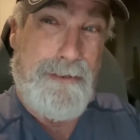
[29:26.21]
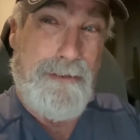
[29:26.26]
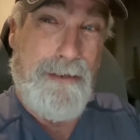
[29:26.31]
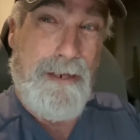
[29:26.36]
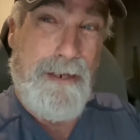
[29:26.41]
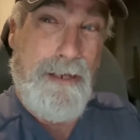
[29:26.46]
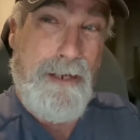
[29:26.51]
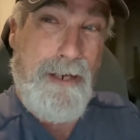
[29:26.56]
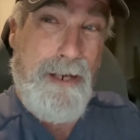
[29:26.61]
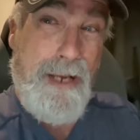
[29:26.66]

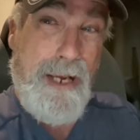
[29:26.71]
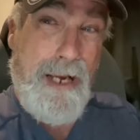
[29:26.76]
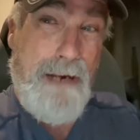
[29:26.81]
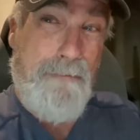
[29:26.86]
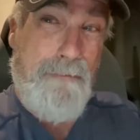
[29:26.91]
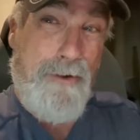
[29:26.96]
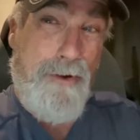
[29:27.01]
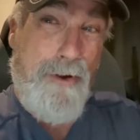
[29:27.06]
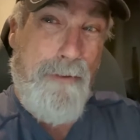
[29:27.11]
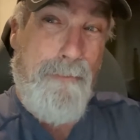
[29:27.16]
And i
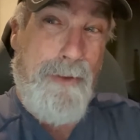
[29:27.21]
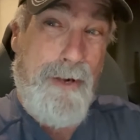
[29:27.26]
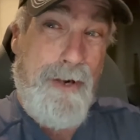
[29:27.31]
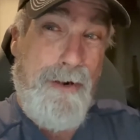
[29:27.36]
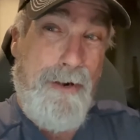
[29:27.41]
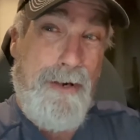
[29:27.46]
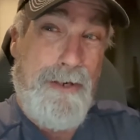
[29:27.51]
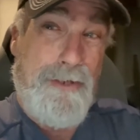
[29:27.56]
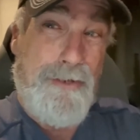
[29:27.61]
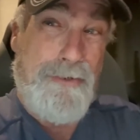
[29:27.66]
will go up there
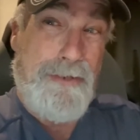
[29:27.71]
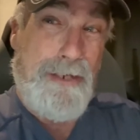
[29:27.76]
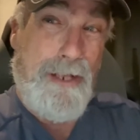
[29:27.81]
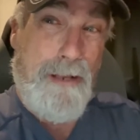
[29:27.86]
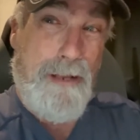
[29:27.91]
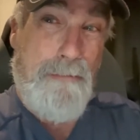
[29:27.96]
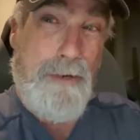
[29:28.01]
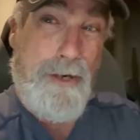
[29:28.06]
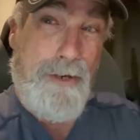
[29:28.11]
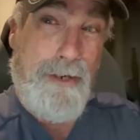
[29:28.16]
and do
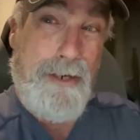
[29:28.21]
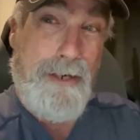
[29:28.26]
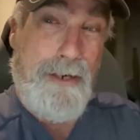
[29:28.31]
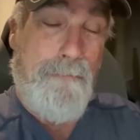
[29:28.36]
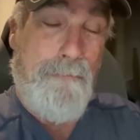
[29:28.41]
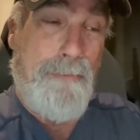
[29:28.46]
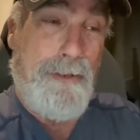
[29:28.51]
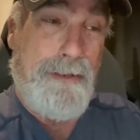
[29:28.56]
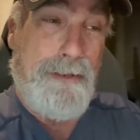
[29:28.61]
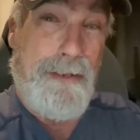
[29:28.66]

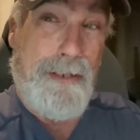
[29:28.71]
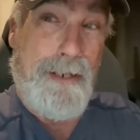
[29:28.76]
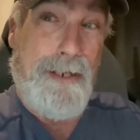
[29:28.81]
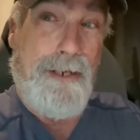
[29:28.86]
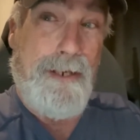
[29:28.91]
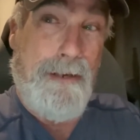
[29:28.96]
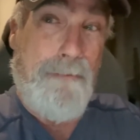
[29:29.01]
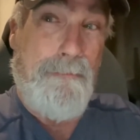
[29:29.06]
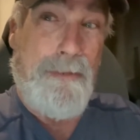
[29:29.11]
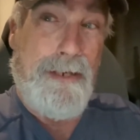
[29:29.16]
telemarketing. But
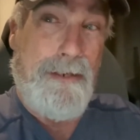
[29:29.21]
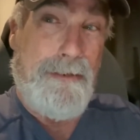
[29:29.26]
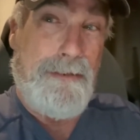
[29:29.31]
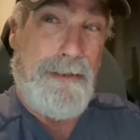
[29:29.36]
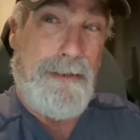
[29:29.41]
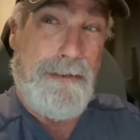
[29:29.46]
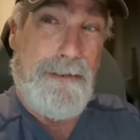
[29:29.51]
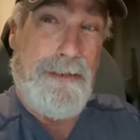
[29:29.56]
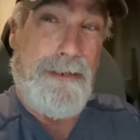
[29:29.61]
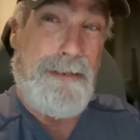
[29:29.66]
then I'm gonna
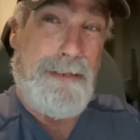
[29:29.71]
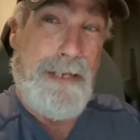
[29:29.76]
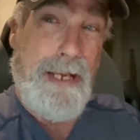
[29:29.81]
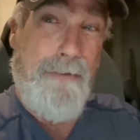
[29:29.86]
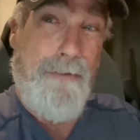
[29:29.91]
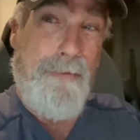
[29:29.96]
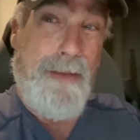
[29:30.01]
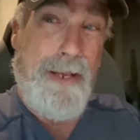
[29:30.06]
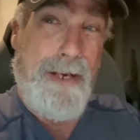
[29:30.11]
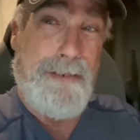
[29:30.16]
just
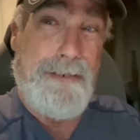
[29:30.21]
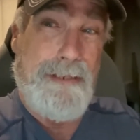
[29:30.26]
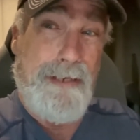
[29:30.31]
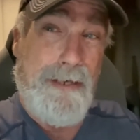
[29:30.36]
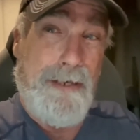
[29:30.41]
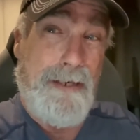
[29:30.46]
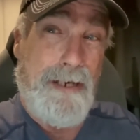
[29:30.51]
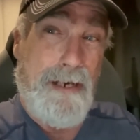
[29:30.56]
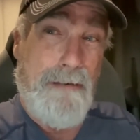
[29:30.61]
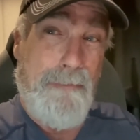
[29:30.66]
have that as an
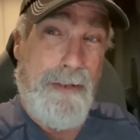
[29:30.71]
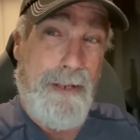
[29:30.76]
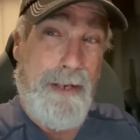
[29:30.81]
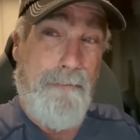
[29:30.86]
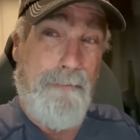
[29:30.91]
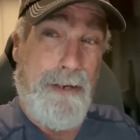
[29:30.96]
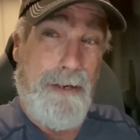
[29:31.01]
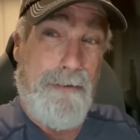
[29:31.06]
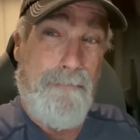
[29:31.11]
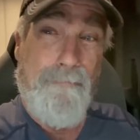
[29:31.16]
income and then
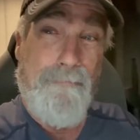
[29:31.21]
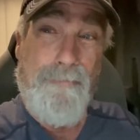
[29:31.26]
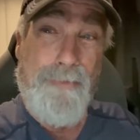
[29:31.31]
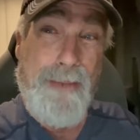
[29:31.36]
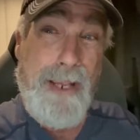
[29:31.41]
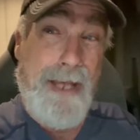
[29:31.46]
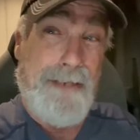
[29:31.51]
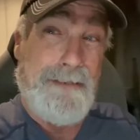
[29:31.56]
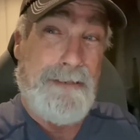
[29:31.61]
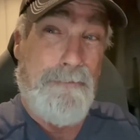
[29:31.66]
I'm gonna,
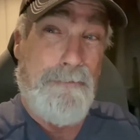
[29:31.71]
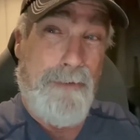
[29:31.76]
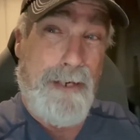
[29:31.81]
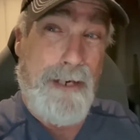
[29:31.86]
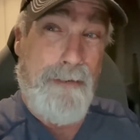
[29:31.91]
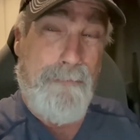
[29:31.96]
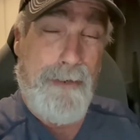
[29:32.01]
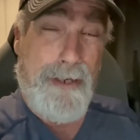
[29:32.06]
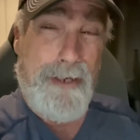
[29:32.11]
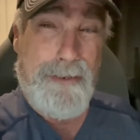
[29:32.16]
that's when
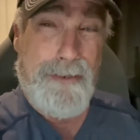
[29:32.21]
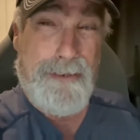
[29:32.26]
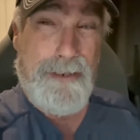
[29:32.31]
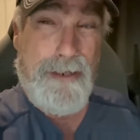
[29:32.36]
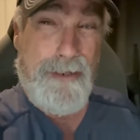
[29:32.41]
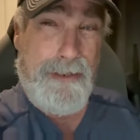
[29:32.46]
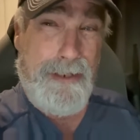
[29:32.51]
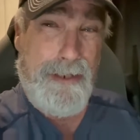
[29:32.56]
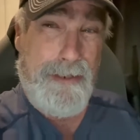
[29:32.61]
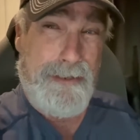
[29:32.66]
I'm gonna
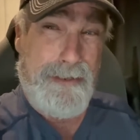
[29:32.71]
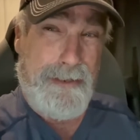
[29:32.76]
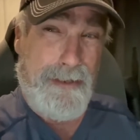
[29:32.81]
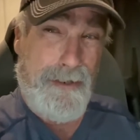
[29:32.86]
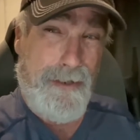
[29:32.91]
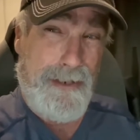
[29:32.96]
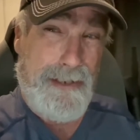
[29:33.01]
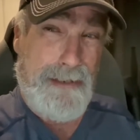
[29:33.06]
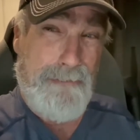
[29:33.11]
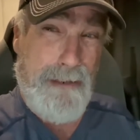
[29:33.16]
start getting
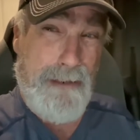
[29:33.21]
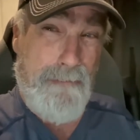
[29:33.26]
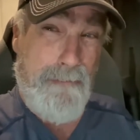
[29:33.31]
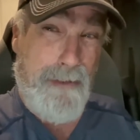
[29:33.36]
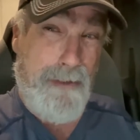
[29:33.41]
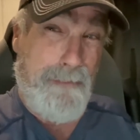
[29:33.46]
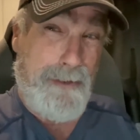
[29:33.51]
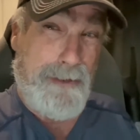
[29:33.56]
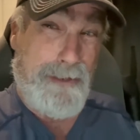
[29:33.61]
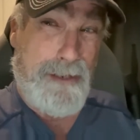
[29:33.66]
serious about
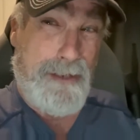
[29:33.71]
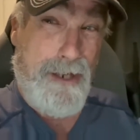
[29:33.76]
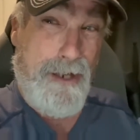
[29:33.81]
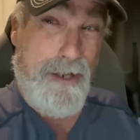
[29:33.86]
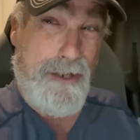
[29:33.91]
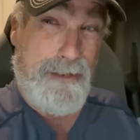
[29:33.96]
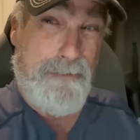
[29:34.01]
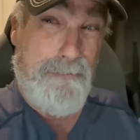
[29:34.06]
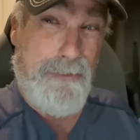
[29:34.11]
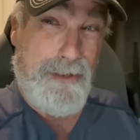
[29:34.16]
my
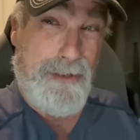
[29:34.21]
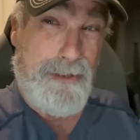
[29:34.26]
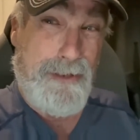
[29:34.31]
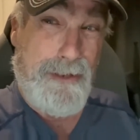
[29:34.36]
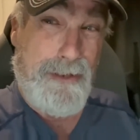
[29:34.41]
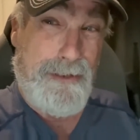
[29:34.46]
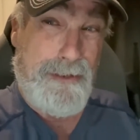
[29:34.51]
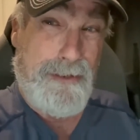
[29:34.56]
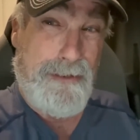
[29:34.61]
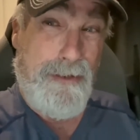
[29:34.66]
massage
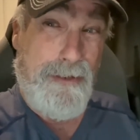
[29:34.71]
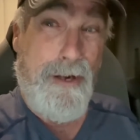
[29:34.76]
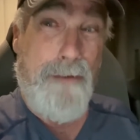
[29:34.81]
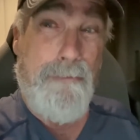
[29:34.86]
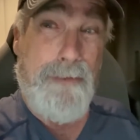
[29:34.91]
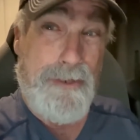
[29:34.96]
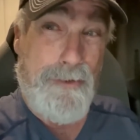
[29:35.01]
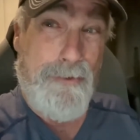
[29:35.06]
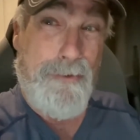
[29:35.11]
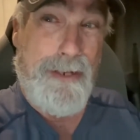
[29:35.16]
business. You know,
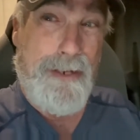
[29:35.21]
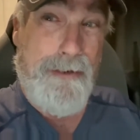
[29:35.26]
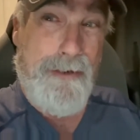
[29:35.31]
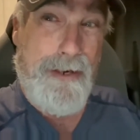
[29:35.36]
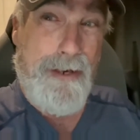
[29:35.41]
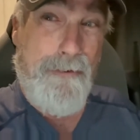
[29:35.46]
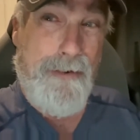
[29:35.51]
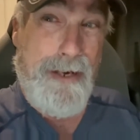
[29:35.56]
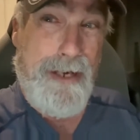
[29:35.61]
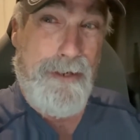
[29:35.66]
I've been doing that
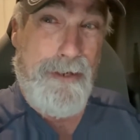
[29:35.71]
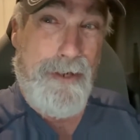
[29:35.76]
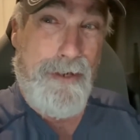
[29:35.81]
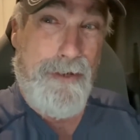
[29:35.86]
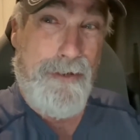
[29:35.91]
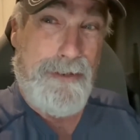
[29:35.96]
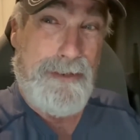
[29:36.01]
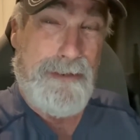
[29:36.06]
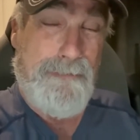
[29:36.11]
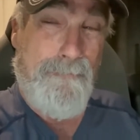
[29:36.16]
now eight
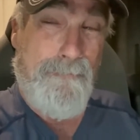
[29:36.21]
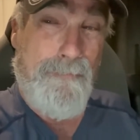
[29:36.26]
years.